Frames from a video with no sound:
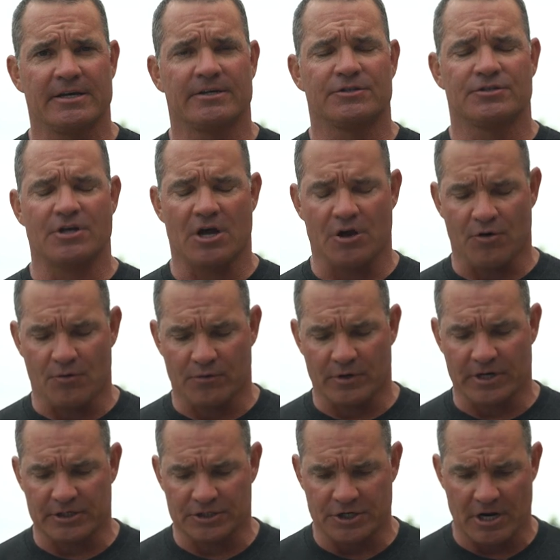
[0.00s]
So, we're
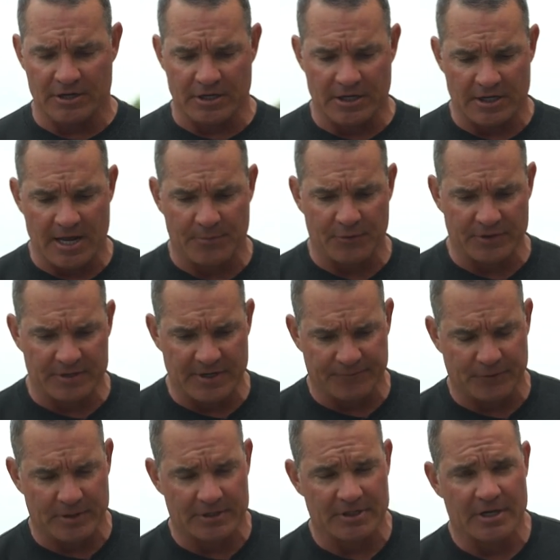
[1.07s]
going to show you a couple of
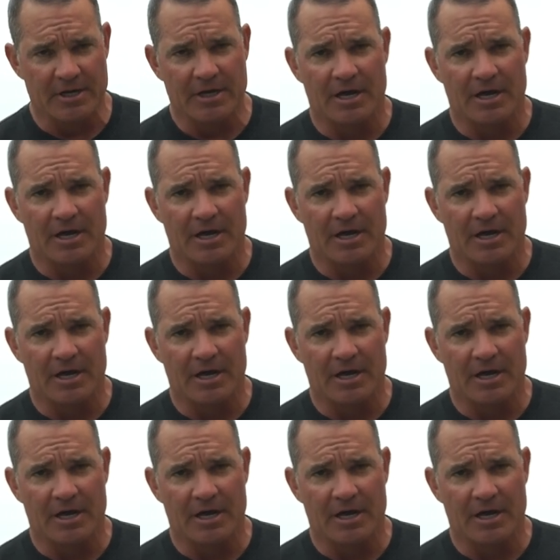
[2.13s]
different